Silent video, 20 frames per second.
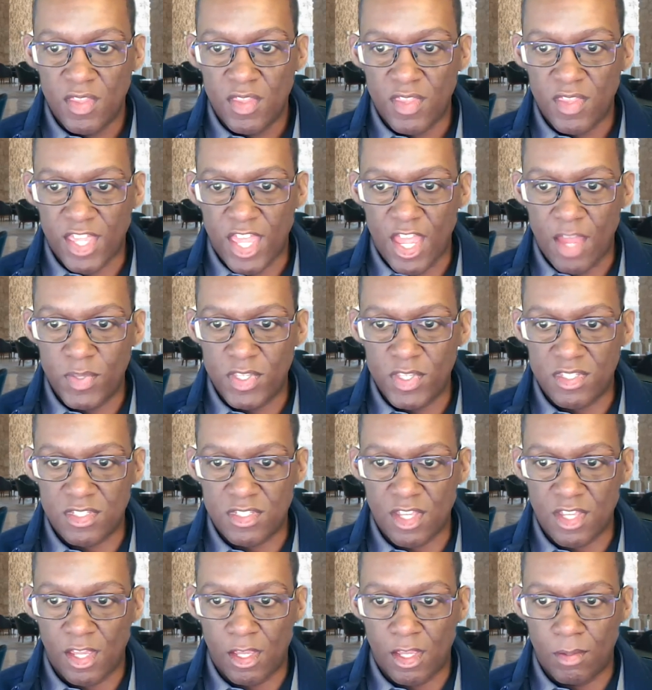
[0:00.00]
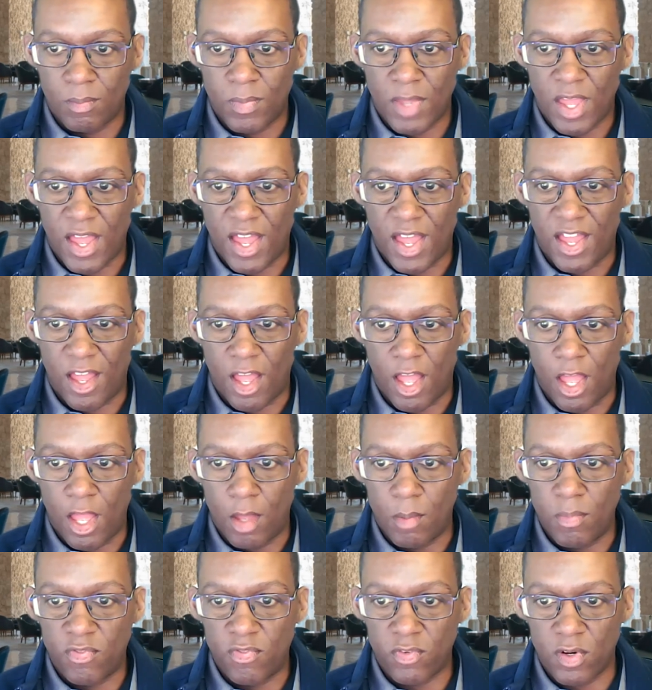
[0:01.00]
the campus
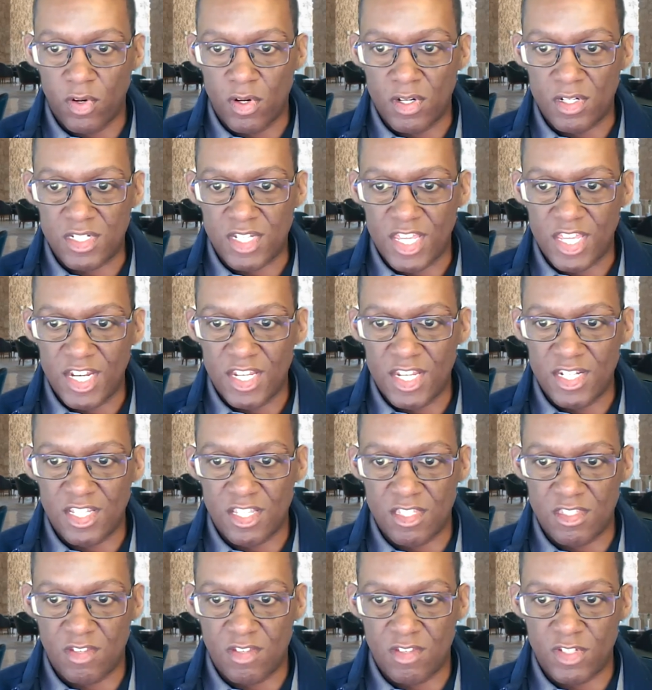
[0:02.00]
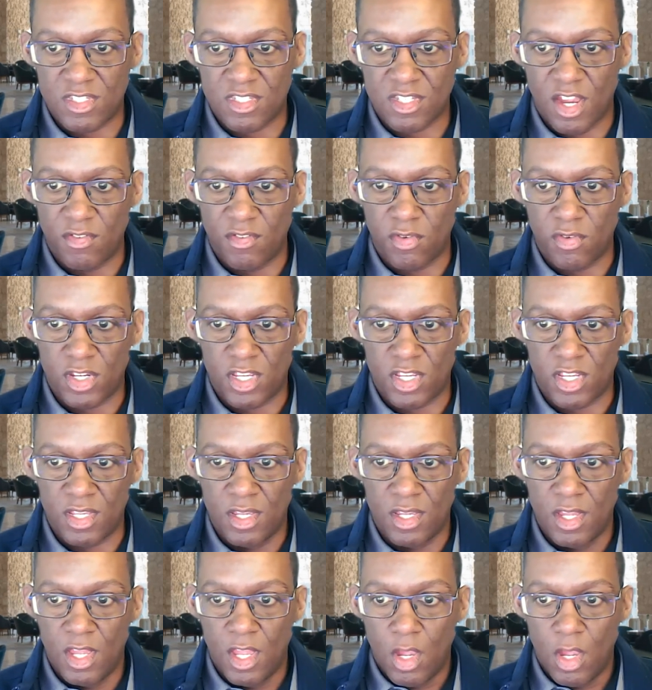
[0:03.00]
hub for data-intensive discovery,